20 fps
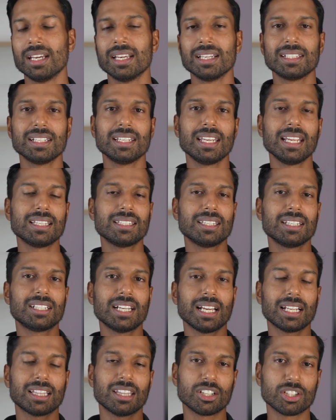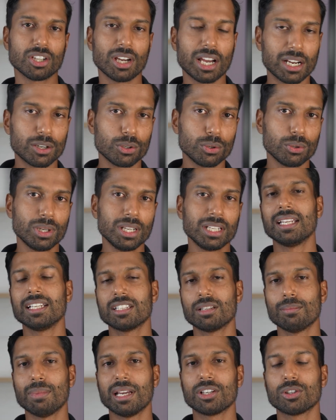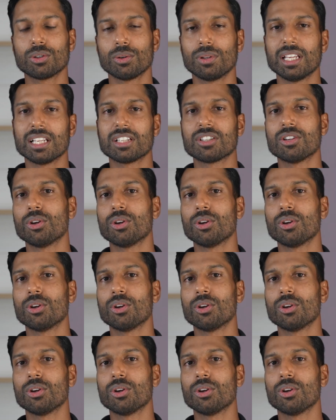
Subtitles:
She needs to check the title, needs to make sure there's